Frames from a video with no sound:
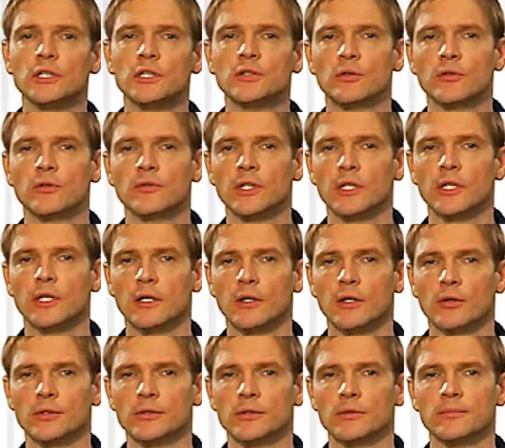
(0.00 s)
the locking
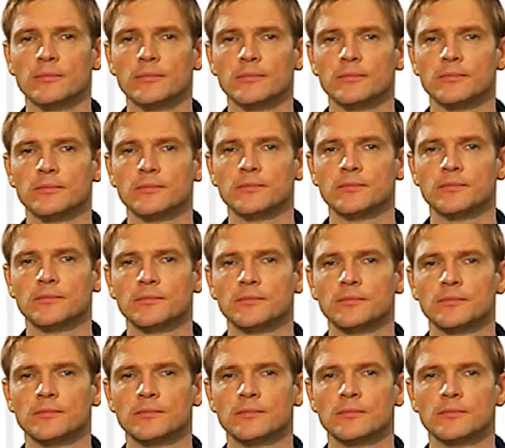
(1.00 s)
devices
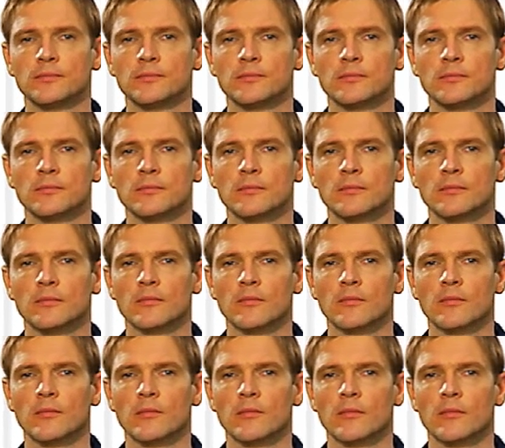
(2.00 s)
disengage again.